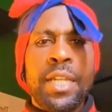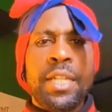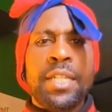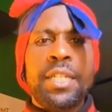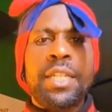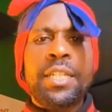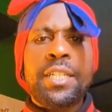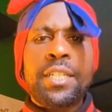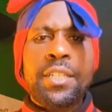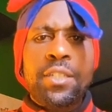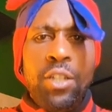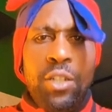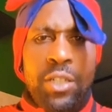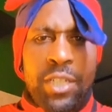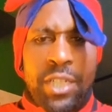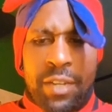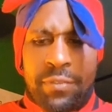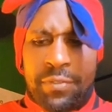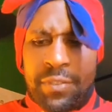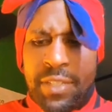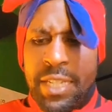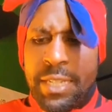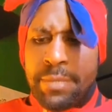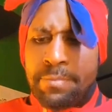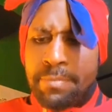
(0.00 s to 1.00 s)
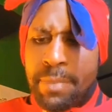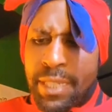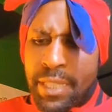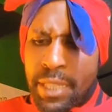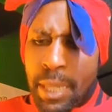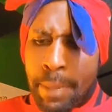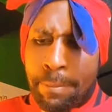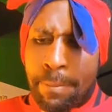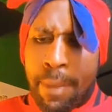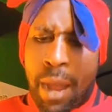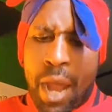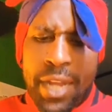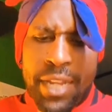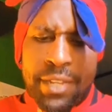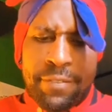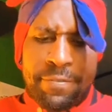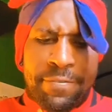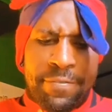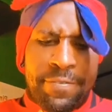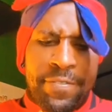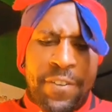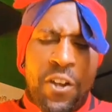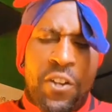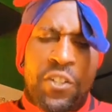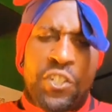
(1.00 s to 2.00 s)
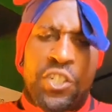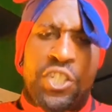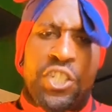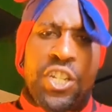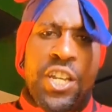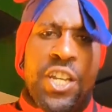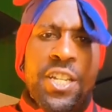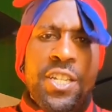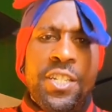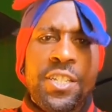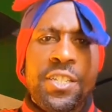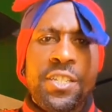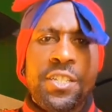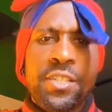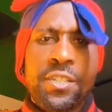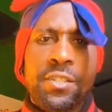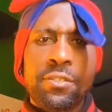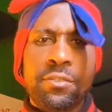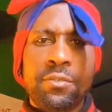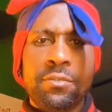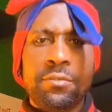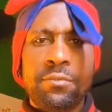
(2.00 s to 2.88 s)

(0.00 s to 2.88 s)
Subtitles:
The study of these metabolic functions